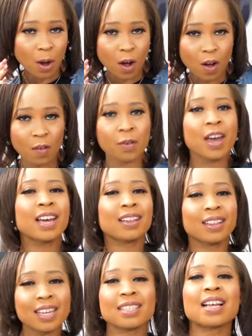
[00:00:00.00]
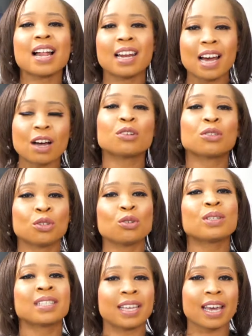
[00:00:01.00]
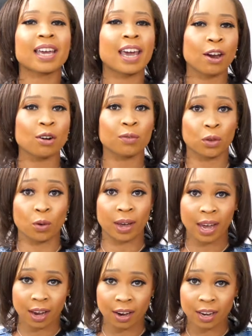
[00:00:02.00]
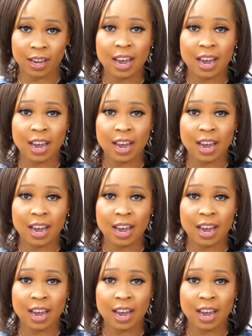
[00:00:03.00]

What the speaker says: off. This allows you to take care of your hair.